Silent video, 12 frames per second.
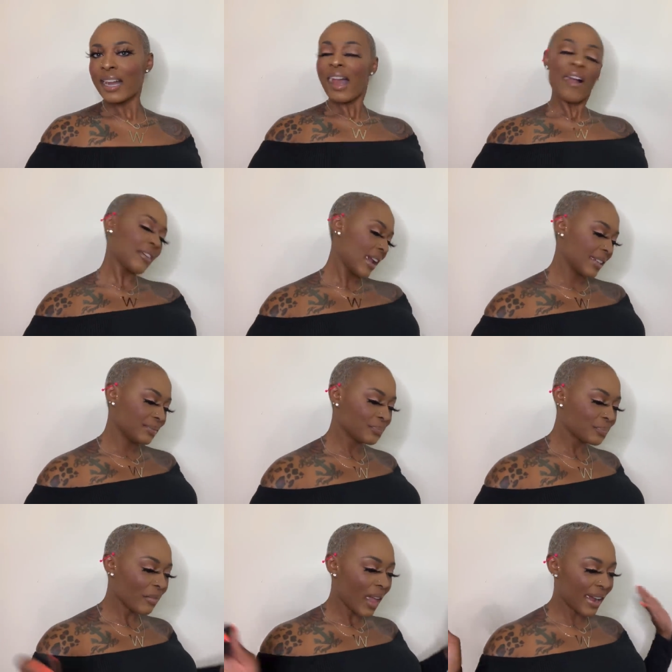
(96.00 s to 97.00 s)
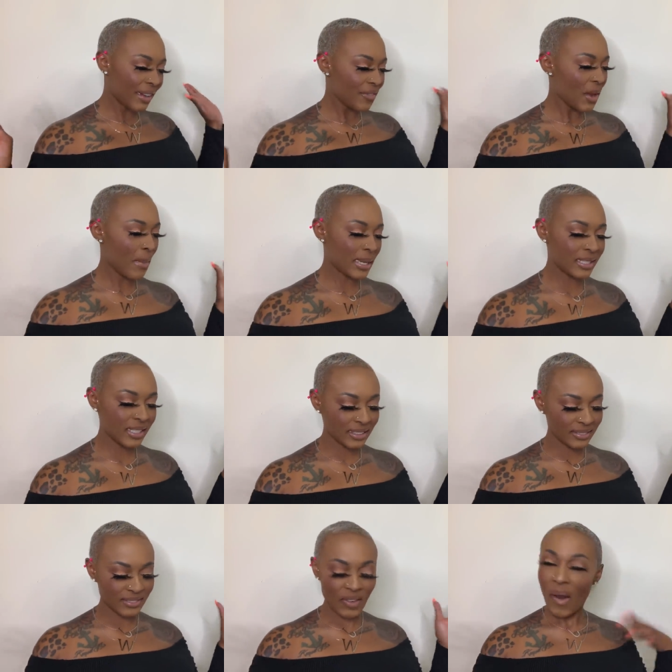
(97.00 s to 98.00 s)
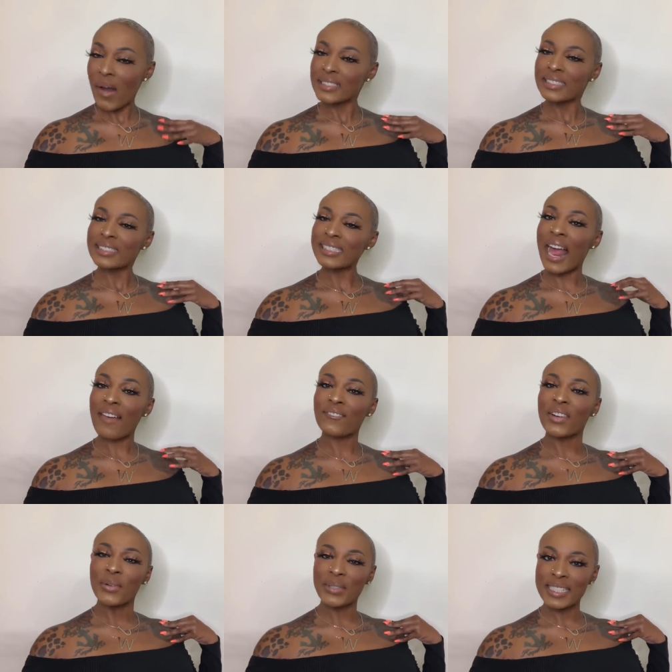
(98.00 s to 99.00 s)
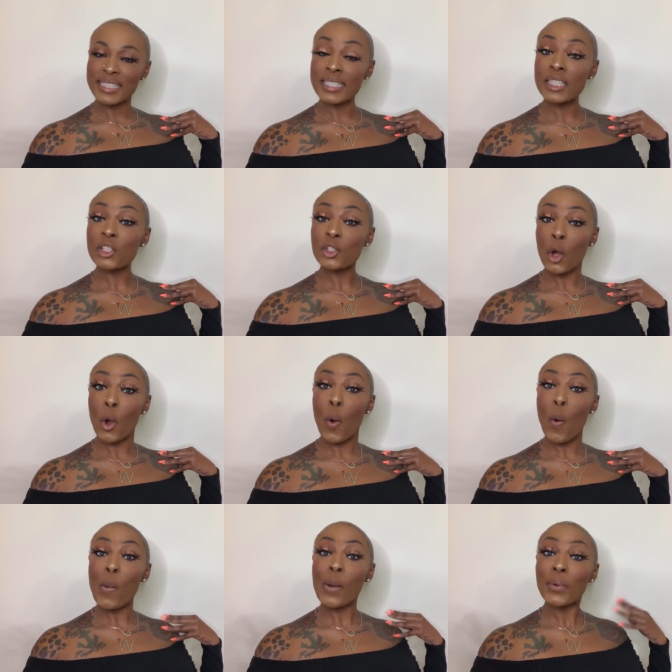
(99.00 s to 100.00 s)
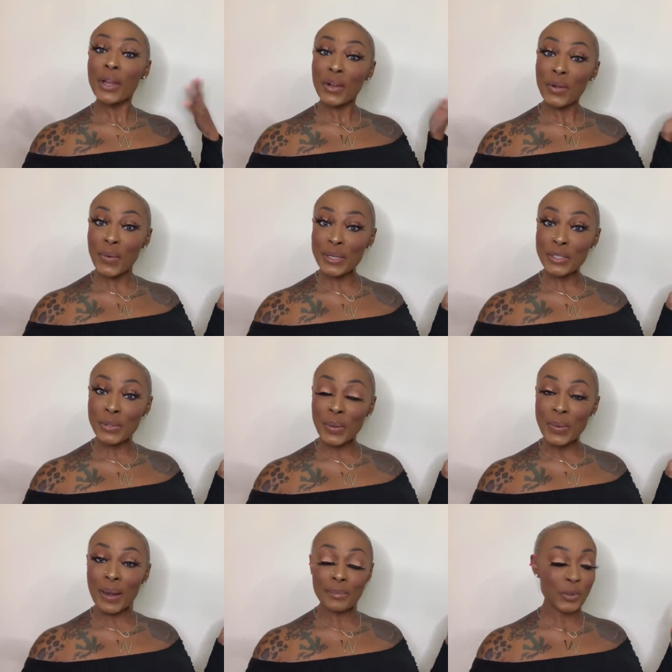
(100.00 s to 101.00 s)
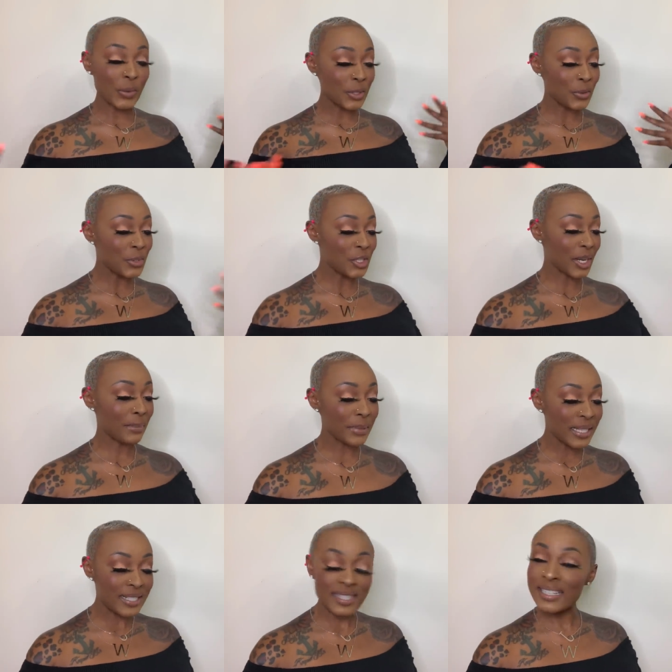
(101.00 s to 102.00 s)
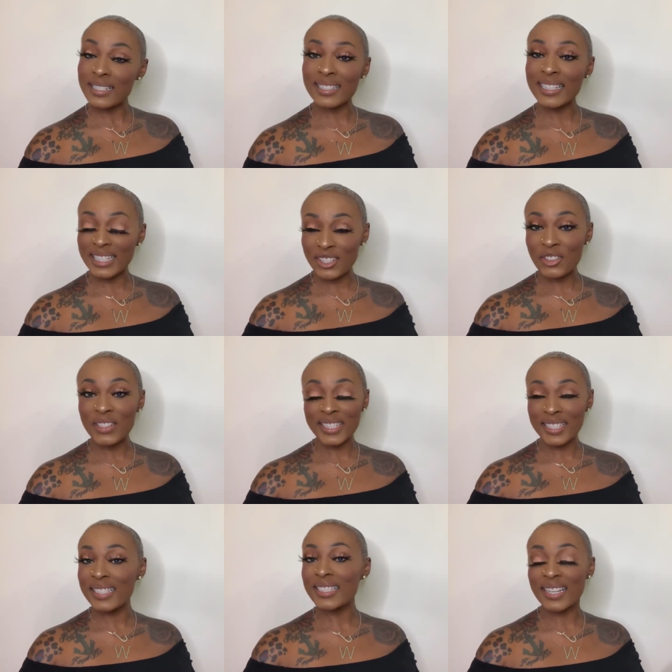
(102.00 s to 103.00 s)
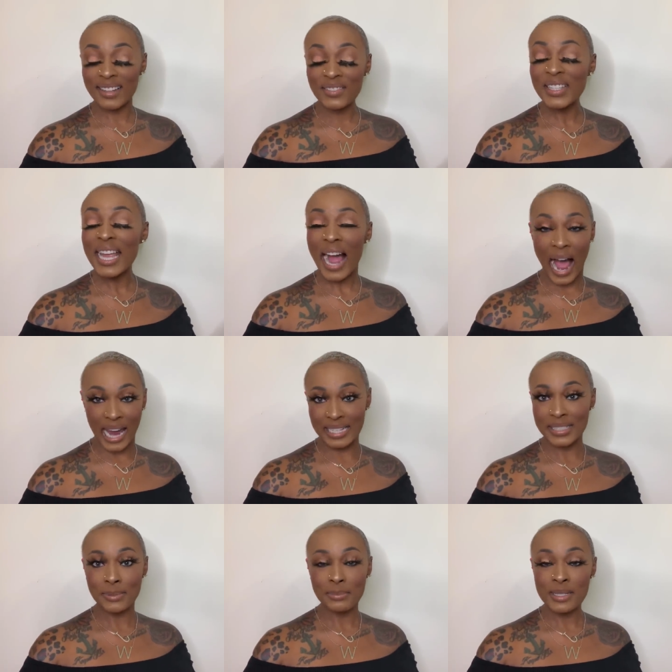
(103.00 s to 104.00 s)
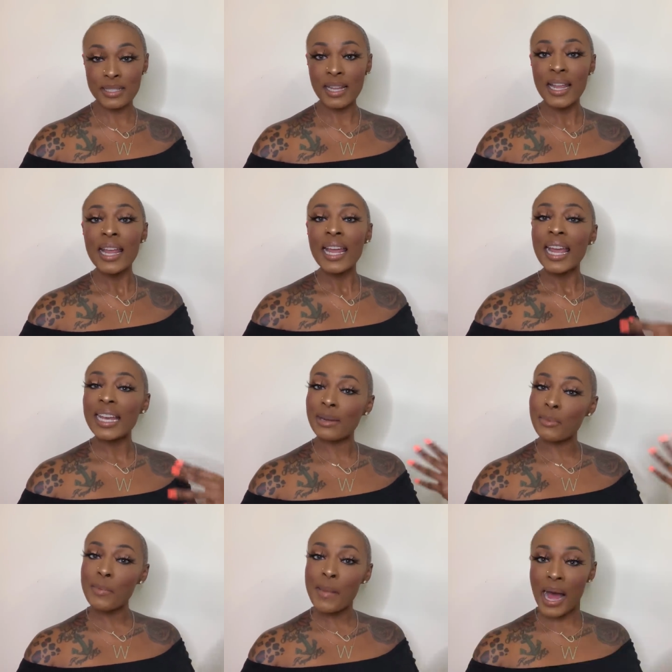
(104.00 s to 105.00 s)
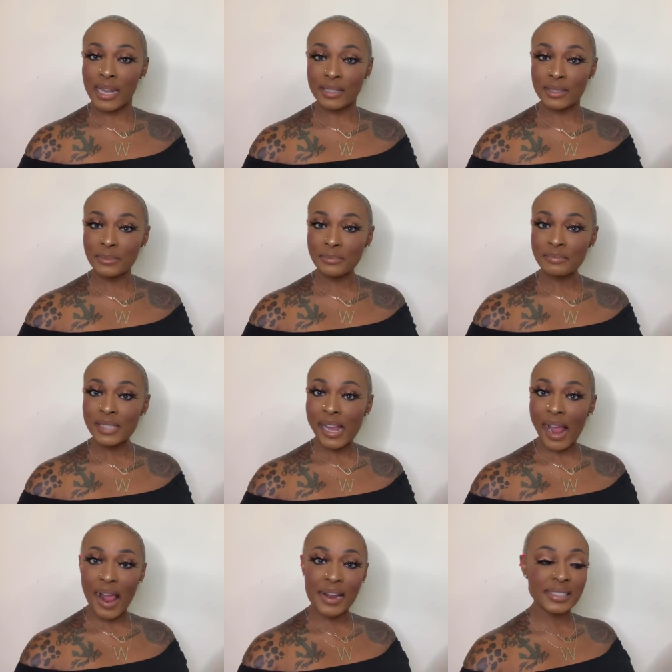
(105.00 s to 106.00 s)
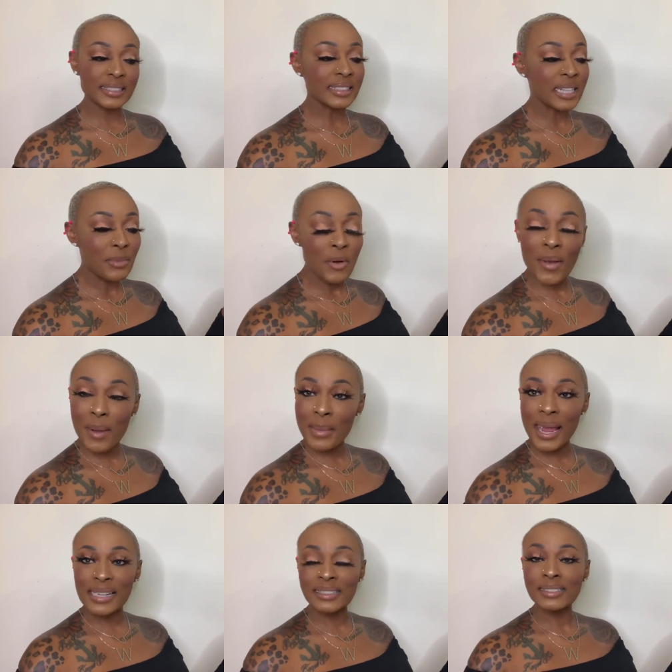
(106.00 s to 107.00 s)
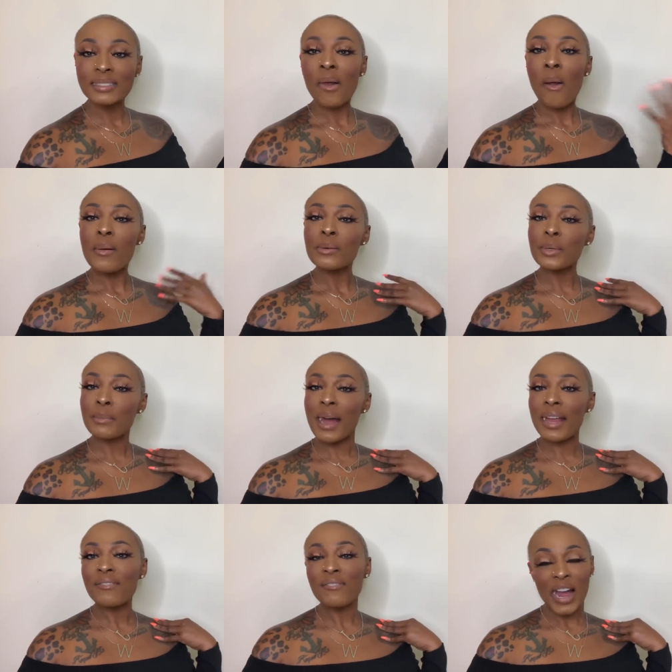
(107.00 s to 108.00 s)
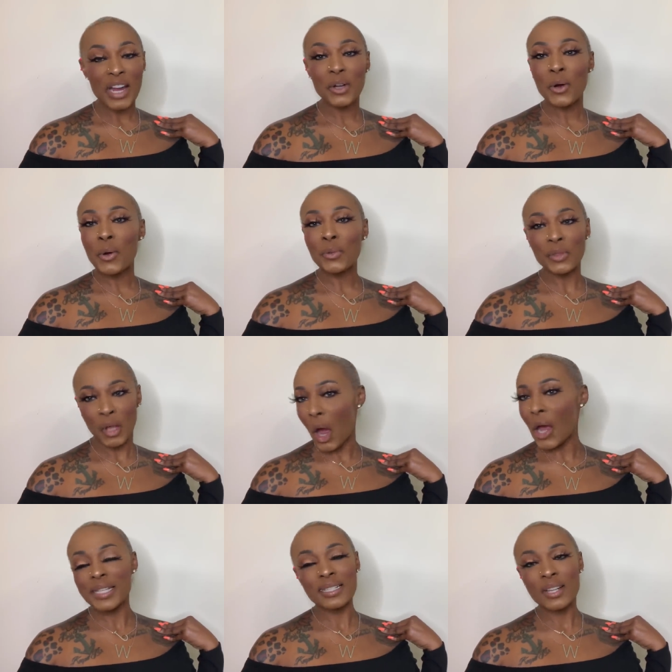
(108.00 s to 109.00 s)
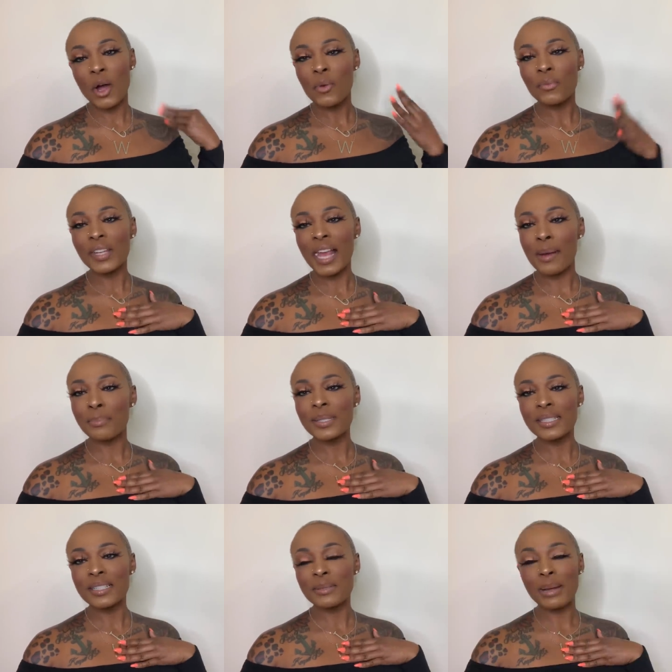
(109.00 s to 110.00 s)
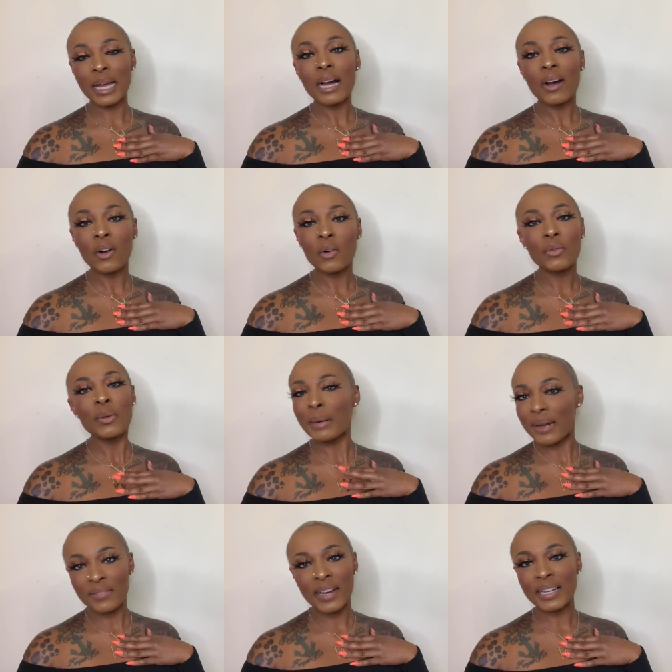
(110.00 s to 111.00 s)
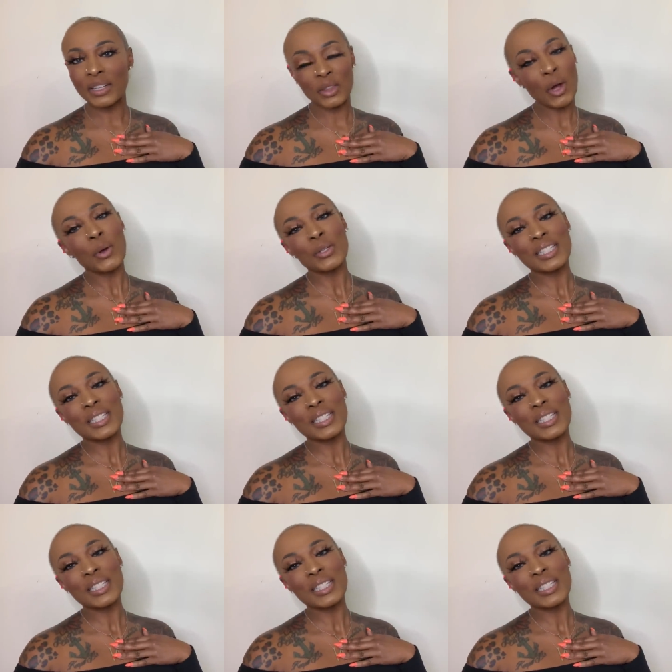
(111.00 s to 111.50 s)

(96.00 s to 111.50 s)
Okay, I can feel myself not focused. So what we're going to do, I'm going to jump into these little introductions of the items. Then I'm gonna model them, okay? And then I'm gonna come back with my final thoughts. Hopefully I put this back on for my final thoughts.